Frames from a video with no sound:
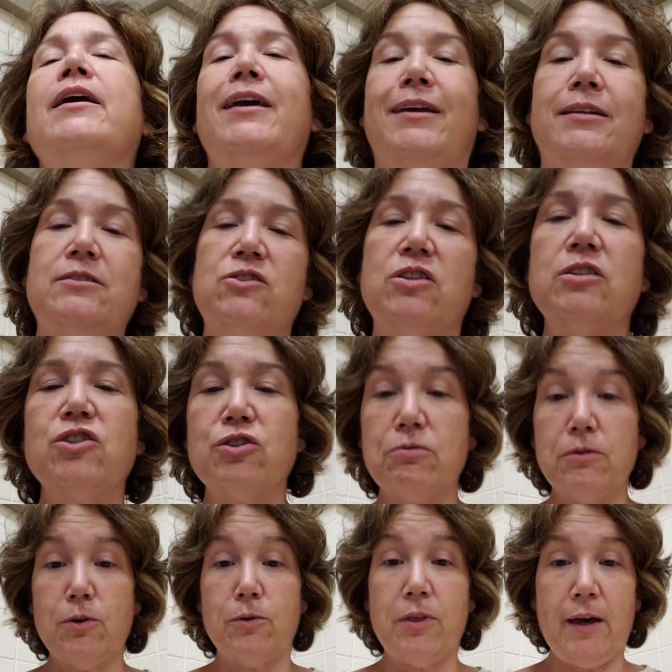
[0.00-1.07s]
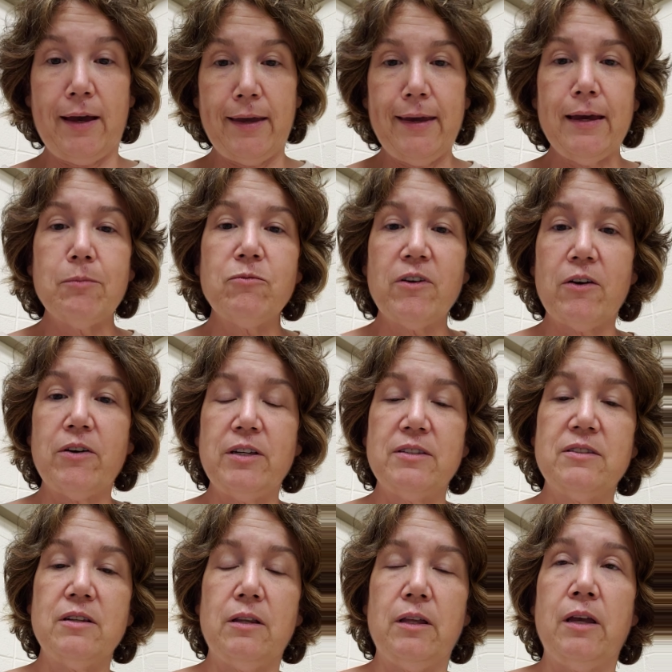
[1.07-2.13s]
it's the truth. I am very
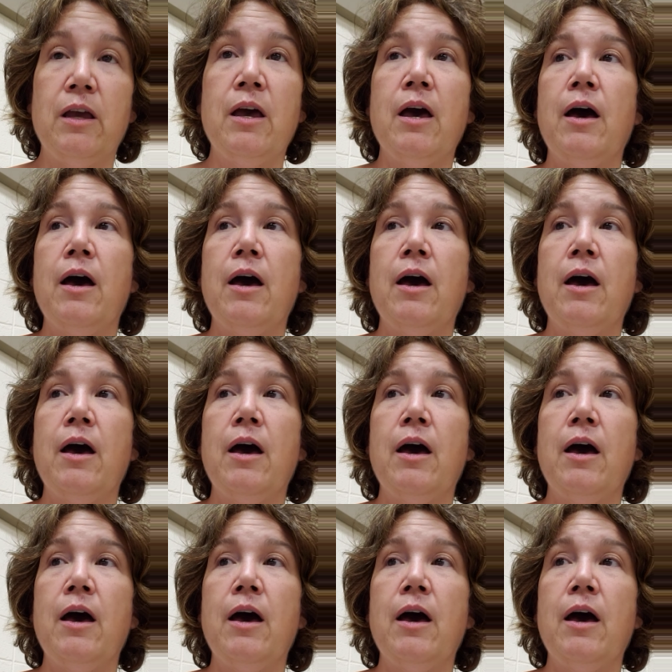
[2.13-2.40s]
silly.